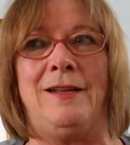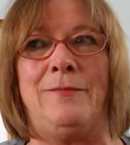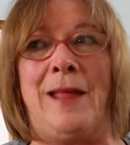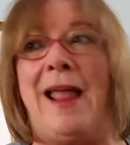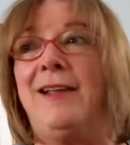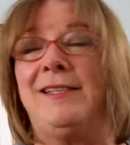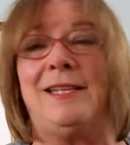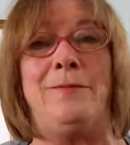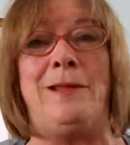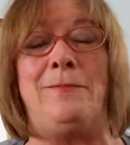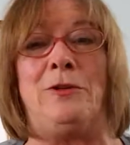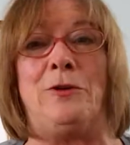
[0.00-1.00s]
bags that
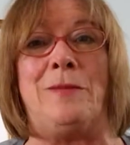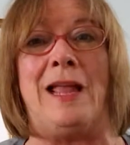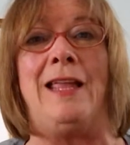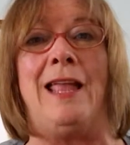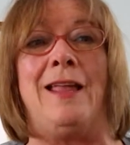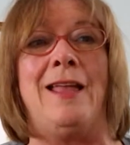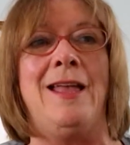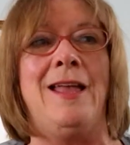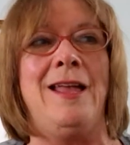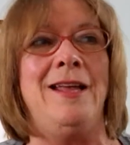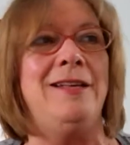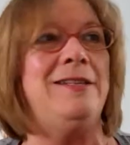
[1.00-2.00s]
people are making.
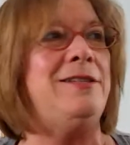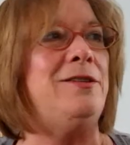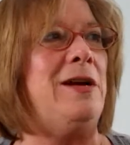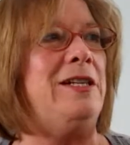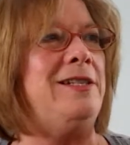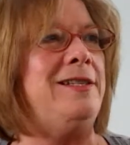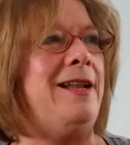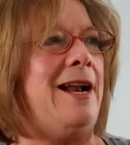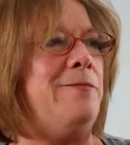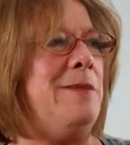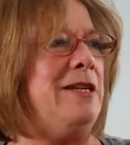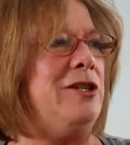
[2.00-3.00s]
So I just thought
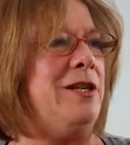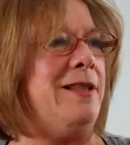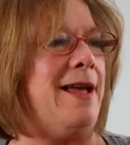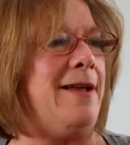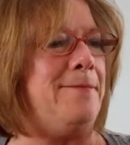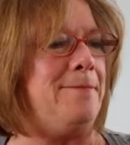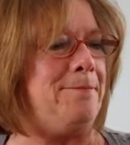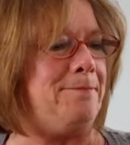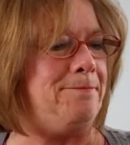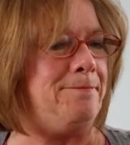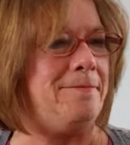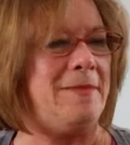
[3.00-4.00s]
I'd mention that.
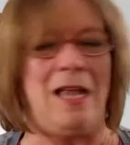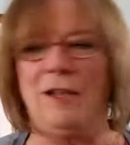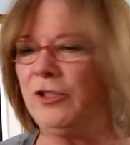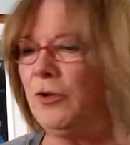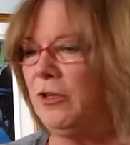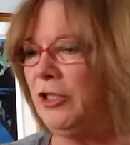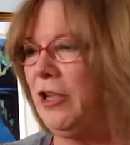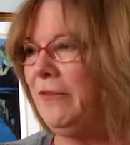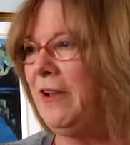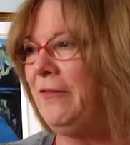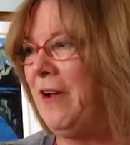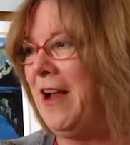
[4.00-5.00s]
I'll show it to you
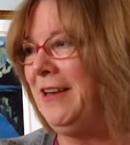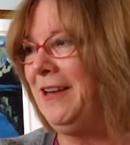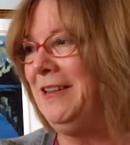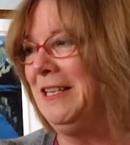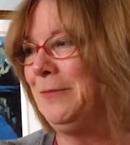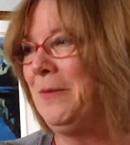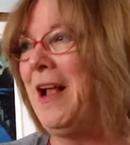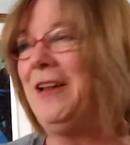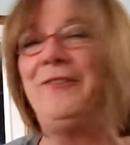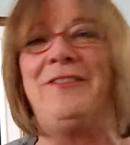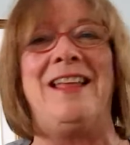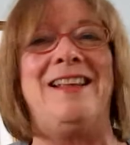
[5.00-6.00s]
if I find it in this pile
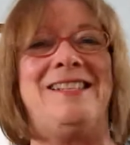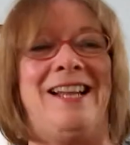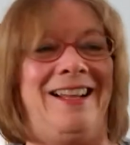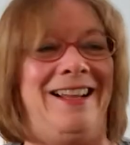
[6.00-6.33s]
of things.